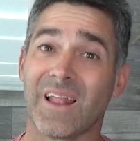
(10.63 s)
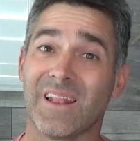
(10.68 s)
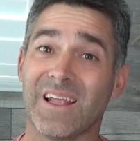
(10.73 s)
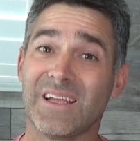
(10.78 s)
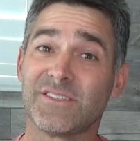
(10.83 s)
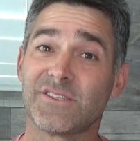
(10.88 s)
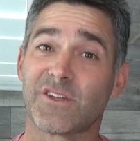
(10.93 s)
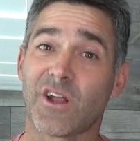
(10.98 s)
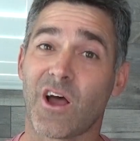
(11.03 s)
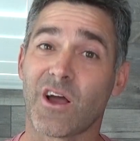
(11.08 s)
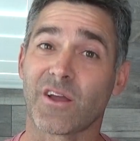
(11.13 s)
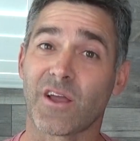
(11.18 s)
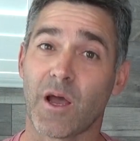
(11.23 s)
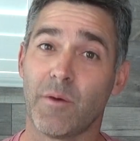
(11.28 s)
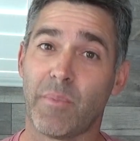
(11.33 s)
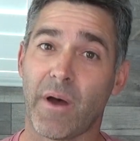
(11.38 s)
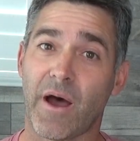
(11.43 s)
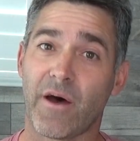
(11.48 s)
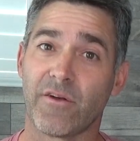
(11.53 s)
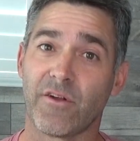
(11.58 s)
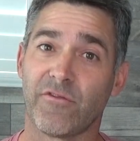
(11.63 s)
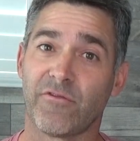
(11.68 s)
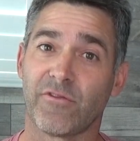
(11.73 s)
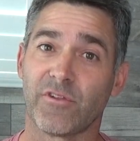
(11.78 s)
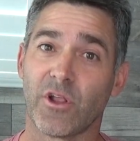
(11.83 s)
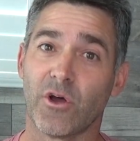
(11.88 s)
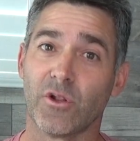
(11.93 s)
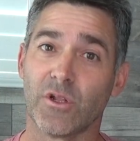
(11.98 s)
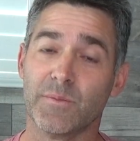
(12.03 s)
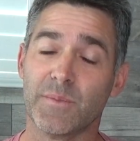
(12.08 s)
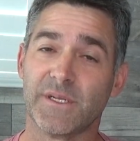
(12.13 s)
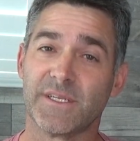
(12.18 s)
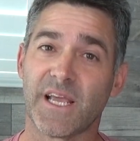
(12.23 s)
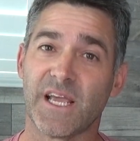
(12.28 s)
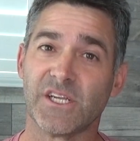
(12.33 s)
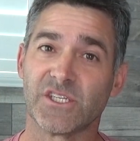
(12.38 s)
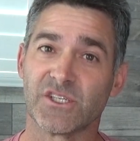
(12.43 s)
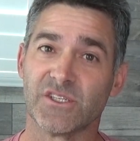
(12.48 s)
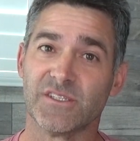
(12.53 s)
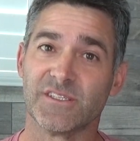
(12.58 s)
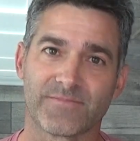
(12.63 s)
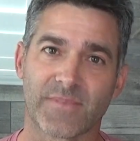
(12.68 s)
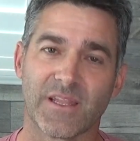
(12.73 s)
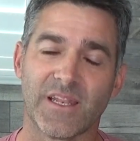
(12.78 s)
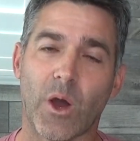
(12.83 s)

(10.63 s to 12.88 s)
Let's talk about flow limitations.